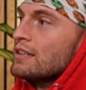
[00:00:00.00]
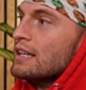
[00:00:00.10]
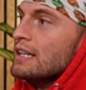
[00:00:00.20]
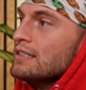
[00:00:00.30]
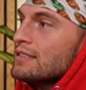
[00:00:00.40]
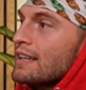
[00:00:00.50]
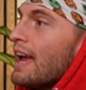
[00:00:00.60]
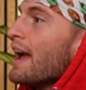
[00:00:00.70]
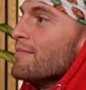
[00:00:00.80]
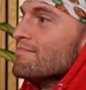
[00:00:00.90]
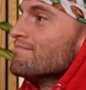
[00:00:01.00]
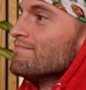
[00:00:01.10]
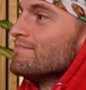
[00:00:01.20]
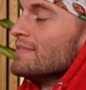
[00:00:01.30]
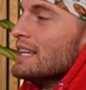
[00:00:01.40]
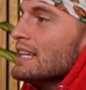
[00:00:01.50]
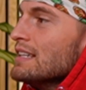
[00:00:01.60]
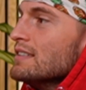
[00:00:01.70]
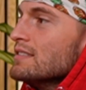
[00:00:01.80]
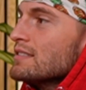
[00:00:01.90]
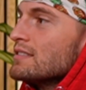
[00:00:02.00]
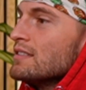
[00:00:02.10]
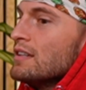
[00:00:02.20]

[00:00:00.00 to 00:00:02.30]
is a game, is